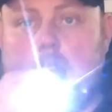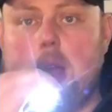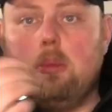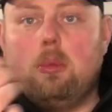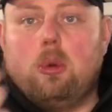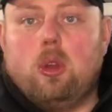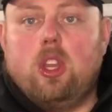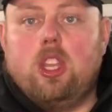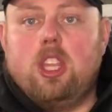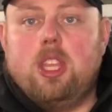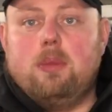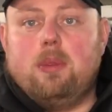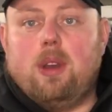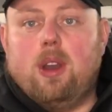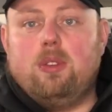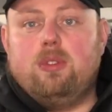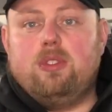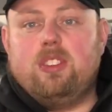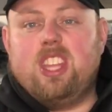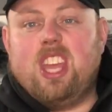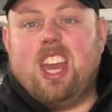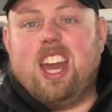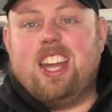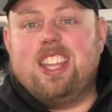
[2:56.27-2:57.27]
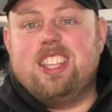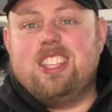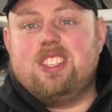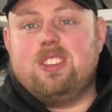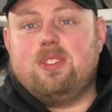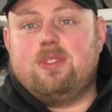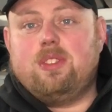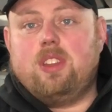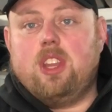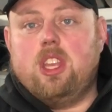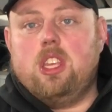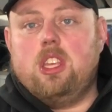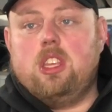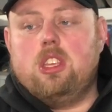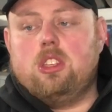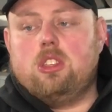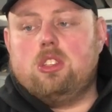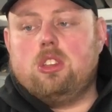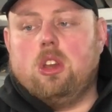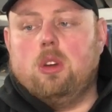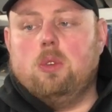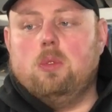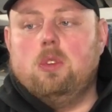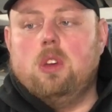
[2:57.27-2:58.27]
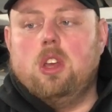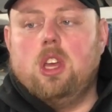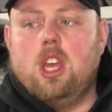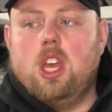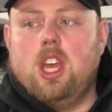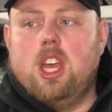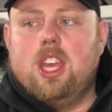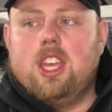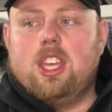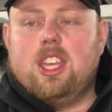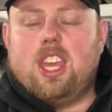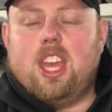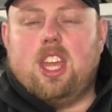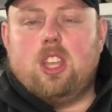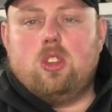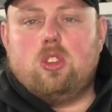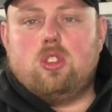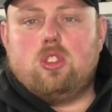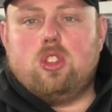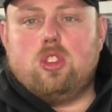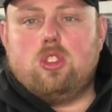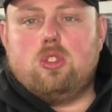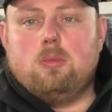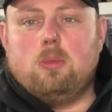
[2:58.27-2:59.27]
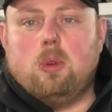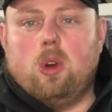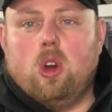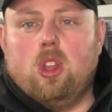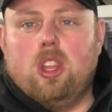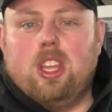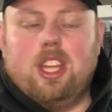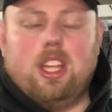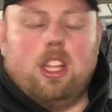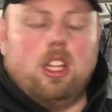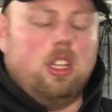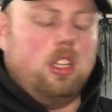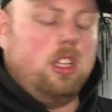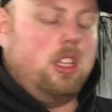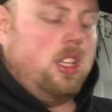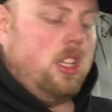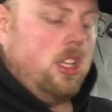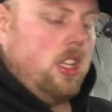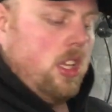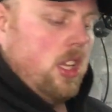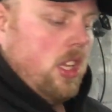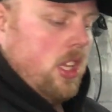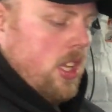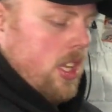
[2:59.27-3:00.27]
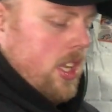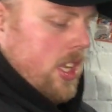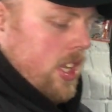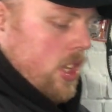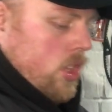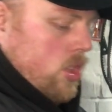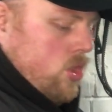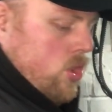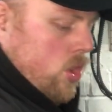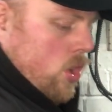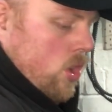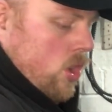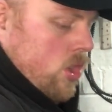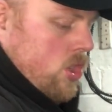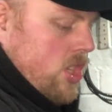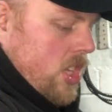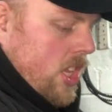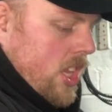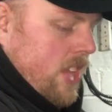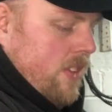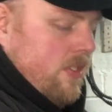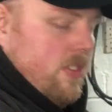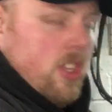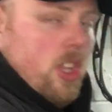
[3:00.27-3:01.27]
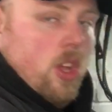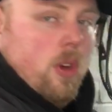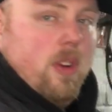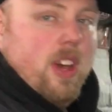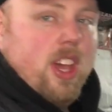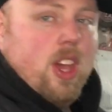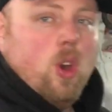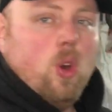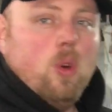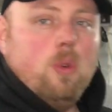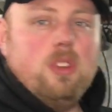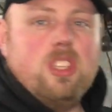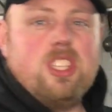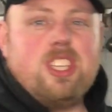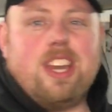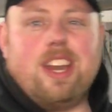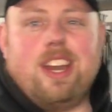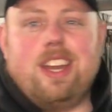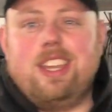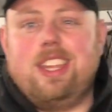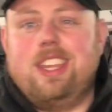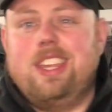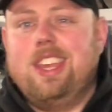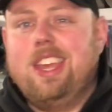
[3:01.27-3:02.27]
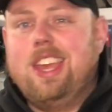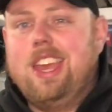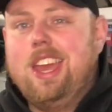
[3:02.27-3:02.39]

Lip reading: Put it in your mouth and your hands are free. So again, just a small little torch, even though I always carry